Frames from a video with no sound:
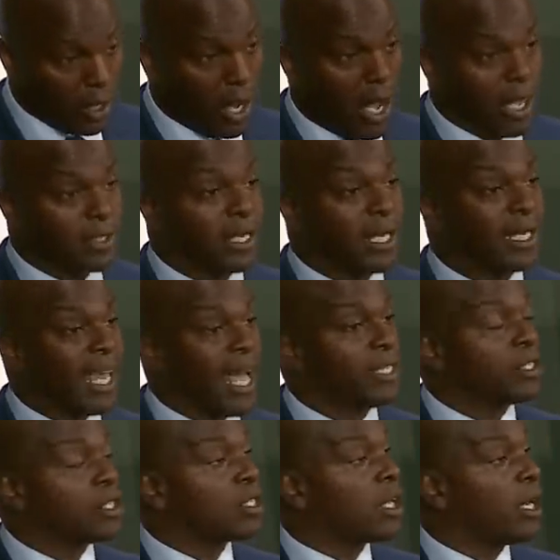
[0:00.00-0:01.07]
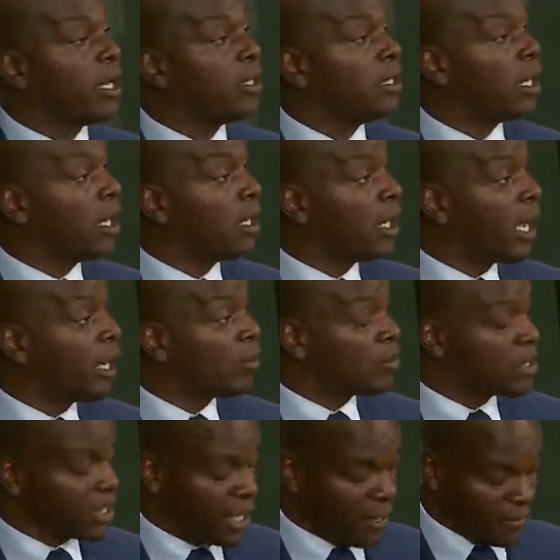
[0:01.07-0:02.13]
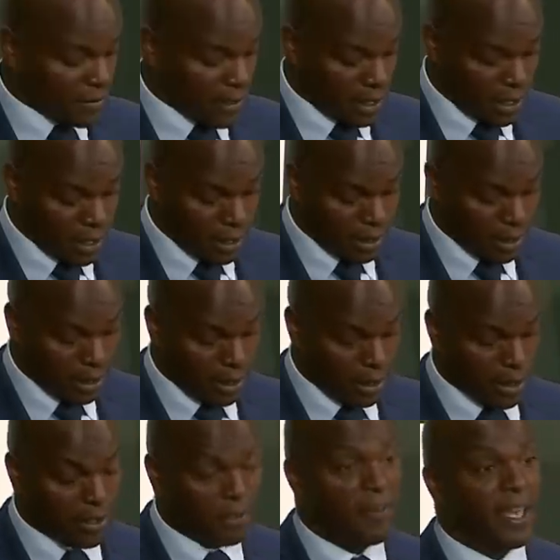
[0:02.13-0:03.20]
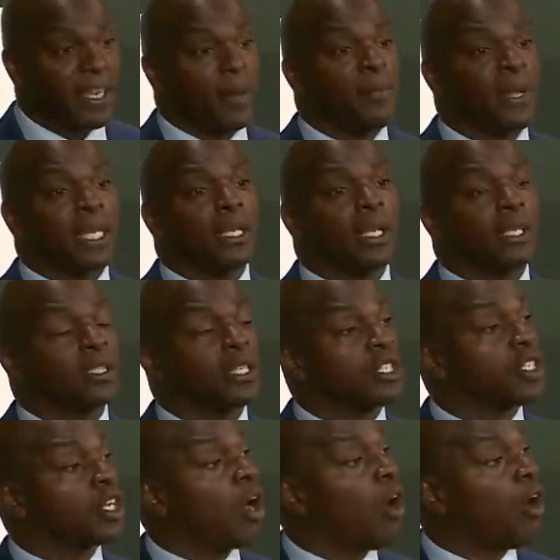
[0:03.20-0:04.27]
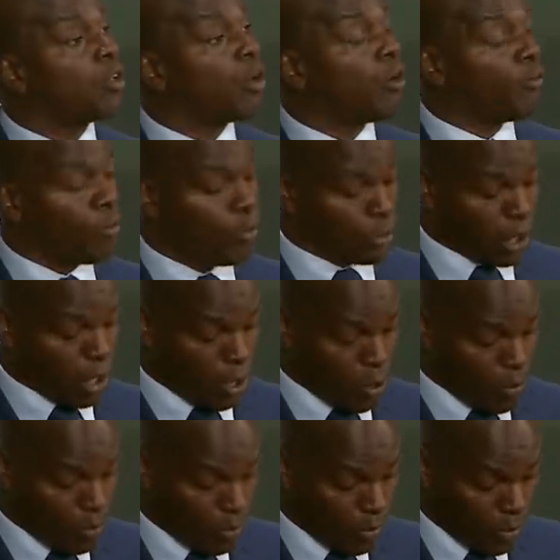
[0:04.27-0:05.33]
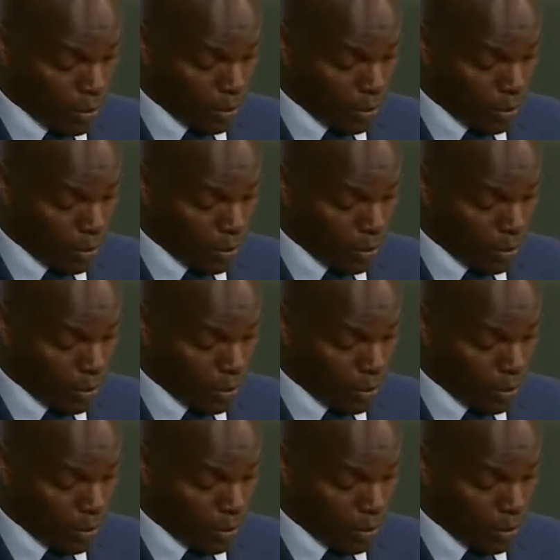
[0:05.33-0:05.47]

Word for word: I was glad to shine a light on safety, the fact that many Londoners can't afford a home